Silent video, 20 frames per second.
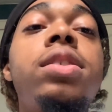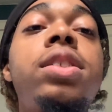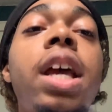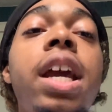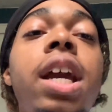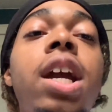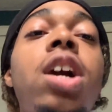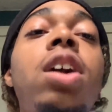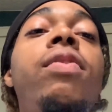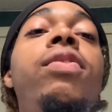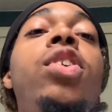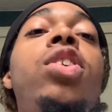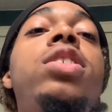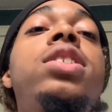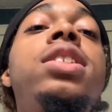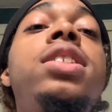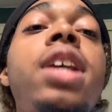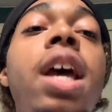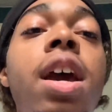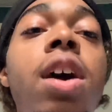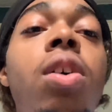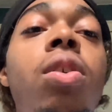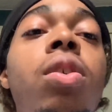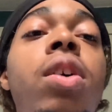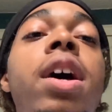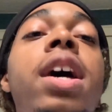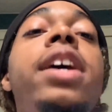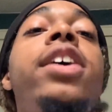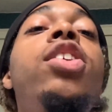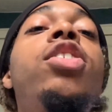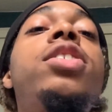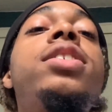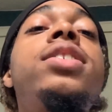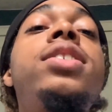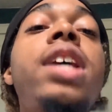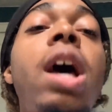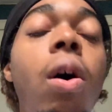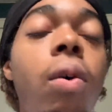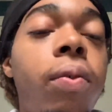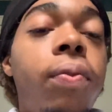Take care of your cell,
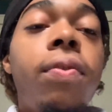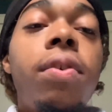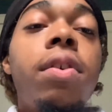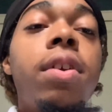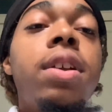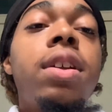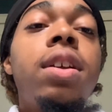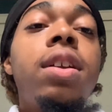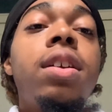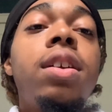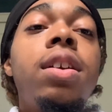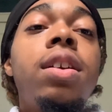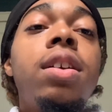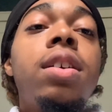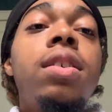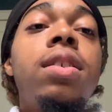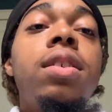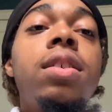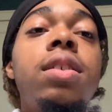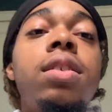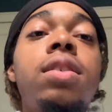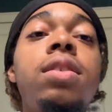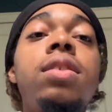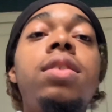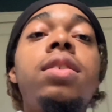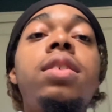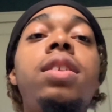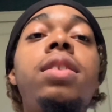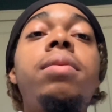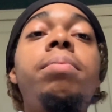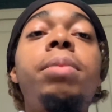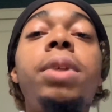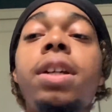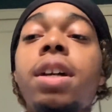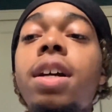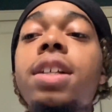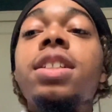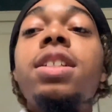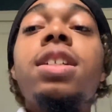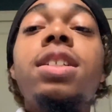yourself
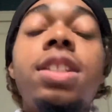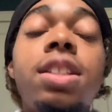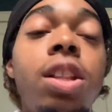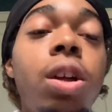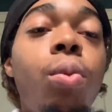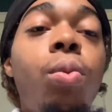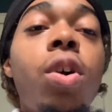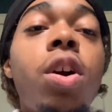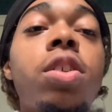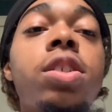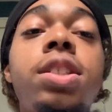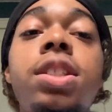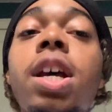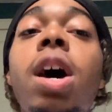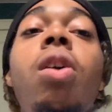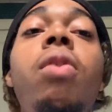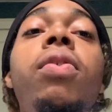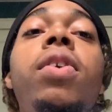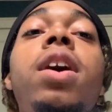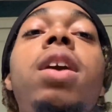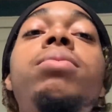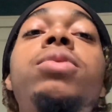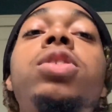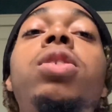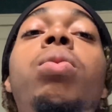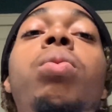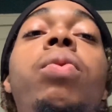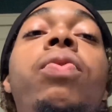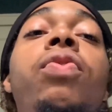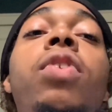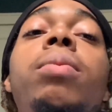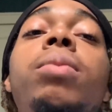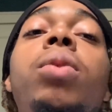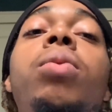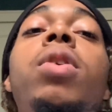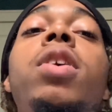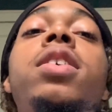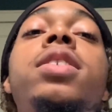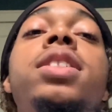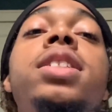because the word self comes from
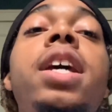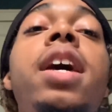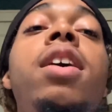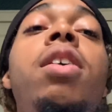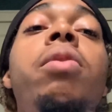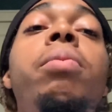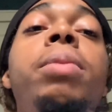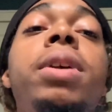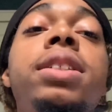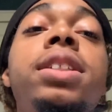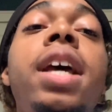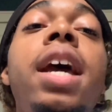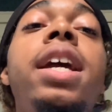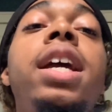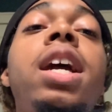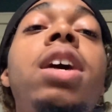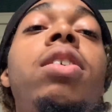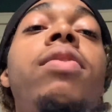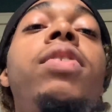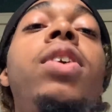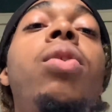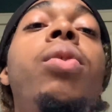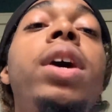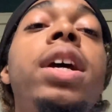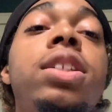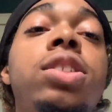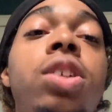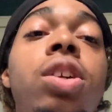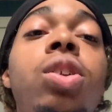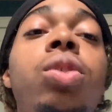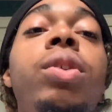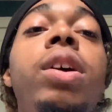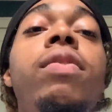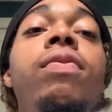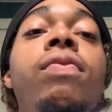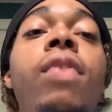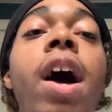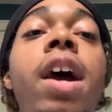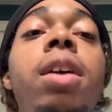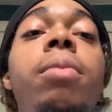the word sale, but take care of your internal
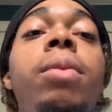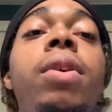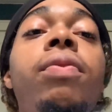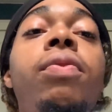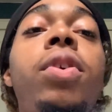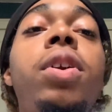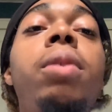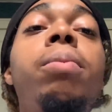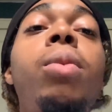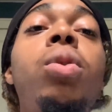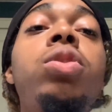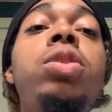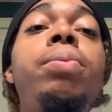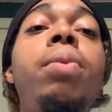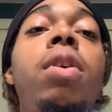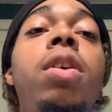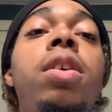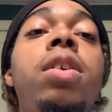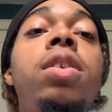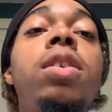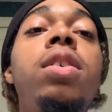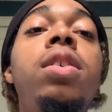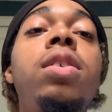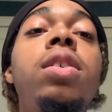environment for the most part.